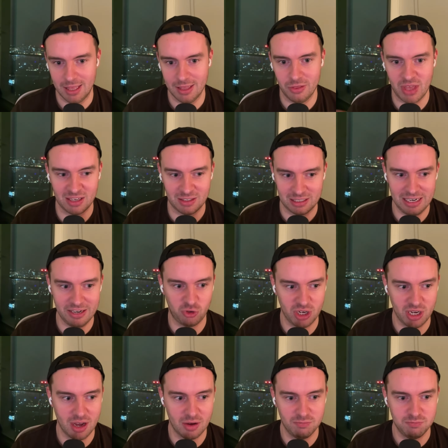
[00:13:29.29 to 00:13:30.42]
That's
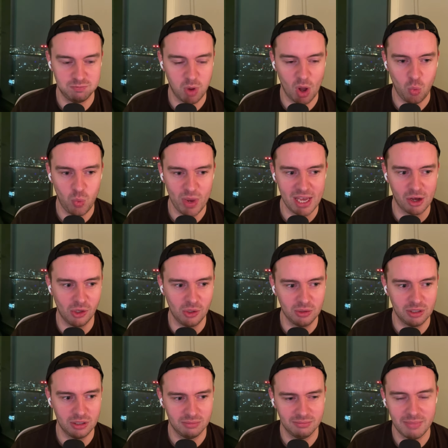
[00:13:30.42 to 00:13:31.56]
literally a, a week
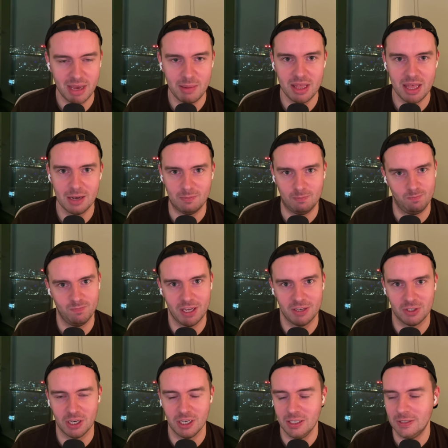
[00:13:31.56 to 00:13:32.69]
old, maybe that that
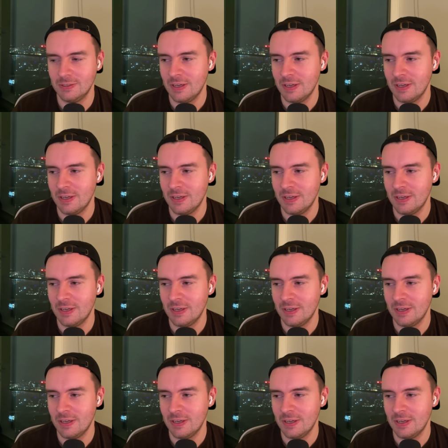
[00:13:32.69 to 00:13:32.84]
site.